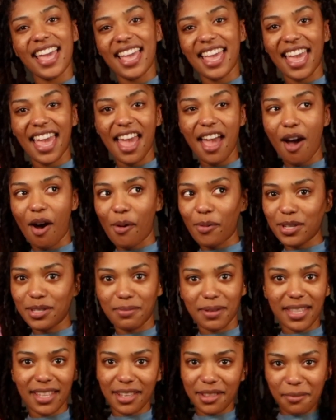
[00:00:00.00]
can't always
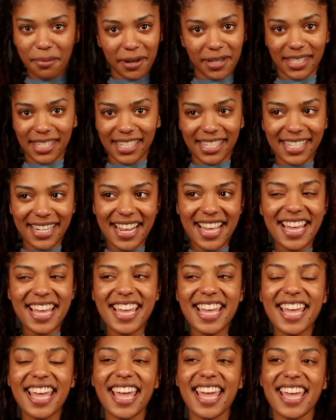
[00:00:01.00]
be the other person.
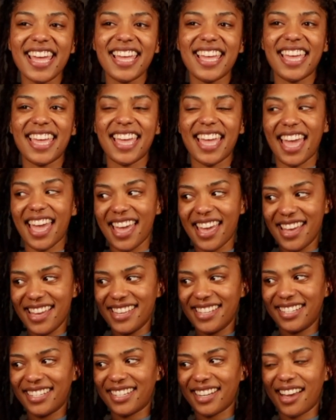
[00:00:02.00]
It
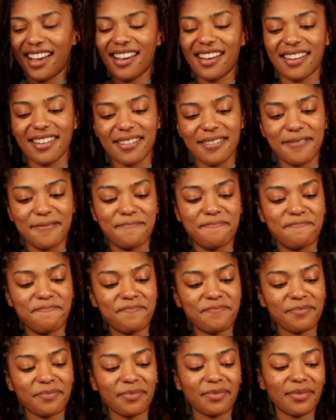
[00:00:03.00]
can't
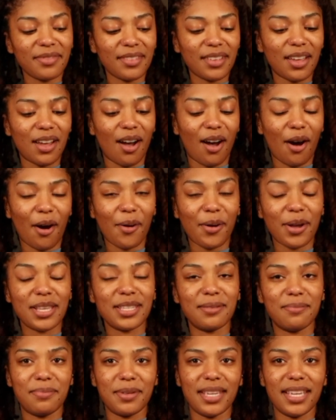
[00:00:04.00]

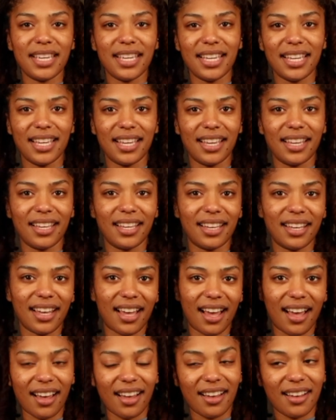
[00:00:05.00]
always be,
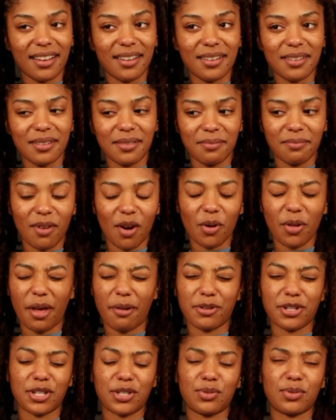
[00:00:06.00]
oh, that
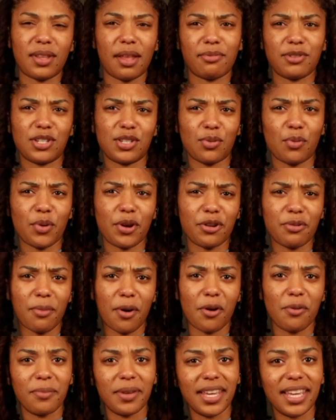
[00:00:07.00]
was just a weird
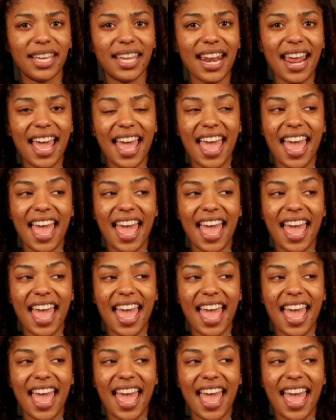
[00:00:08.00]
moment.